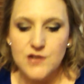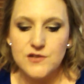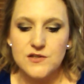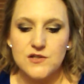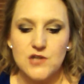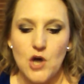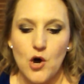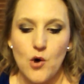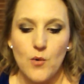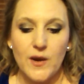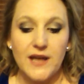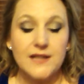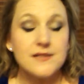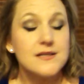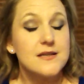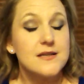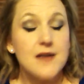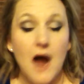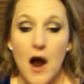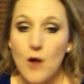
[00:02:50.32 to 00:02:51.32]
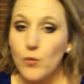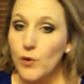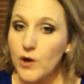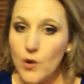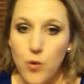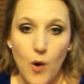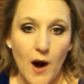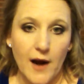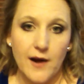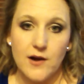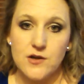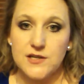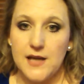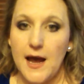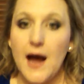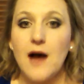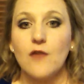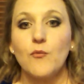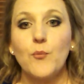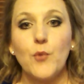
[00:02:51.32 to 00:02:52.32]
So it's not required to
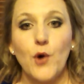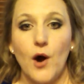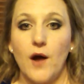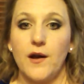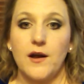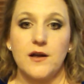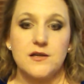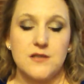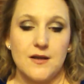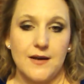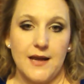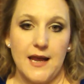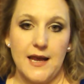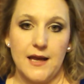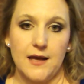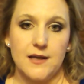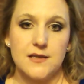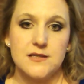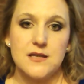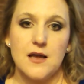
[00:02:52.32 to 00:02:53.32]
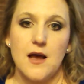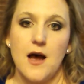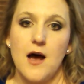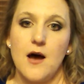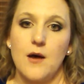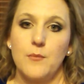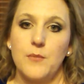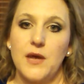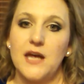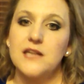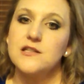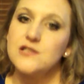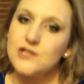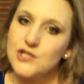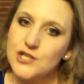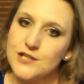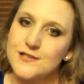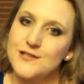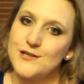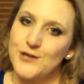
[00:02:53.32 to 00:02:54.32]
have product on hand. It's
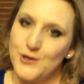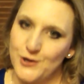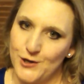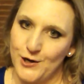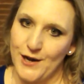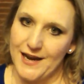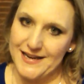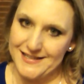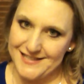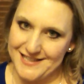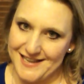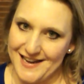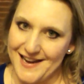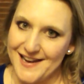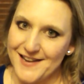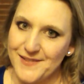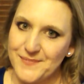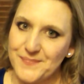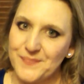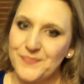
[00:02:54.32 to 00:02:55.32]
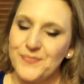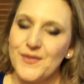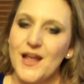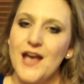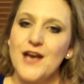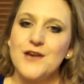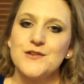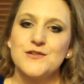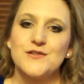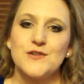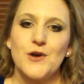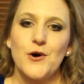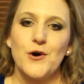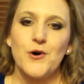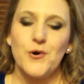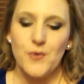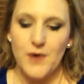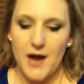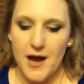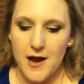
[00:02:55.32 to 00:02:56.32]
just a good idea.
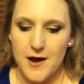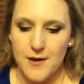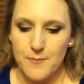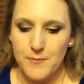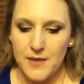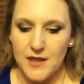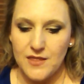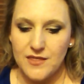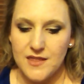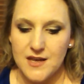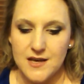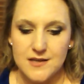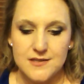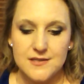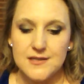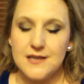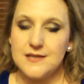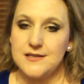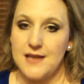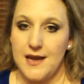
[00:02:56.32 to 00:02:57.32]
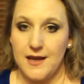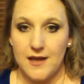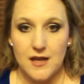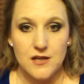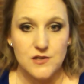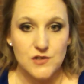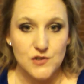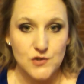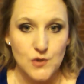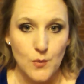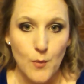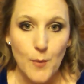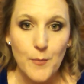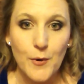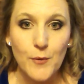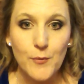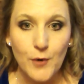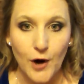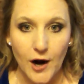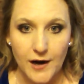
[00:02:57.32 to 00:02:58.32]
So this is a
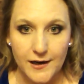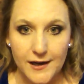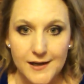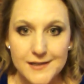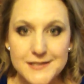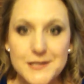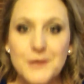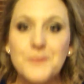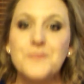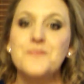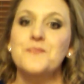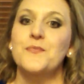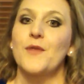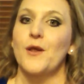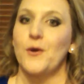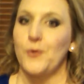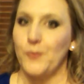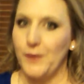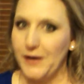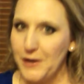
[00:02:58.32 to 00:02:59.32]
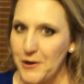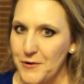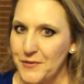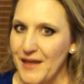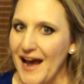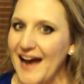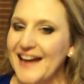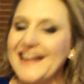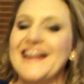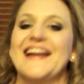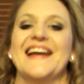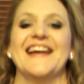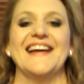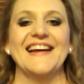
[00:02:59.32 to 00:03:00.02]
consumable product. We know that.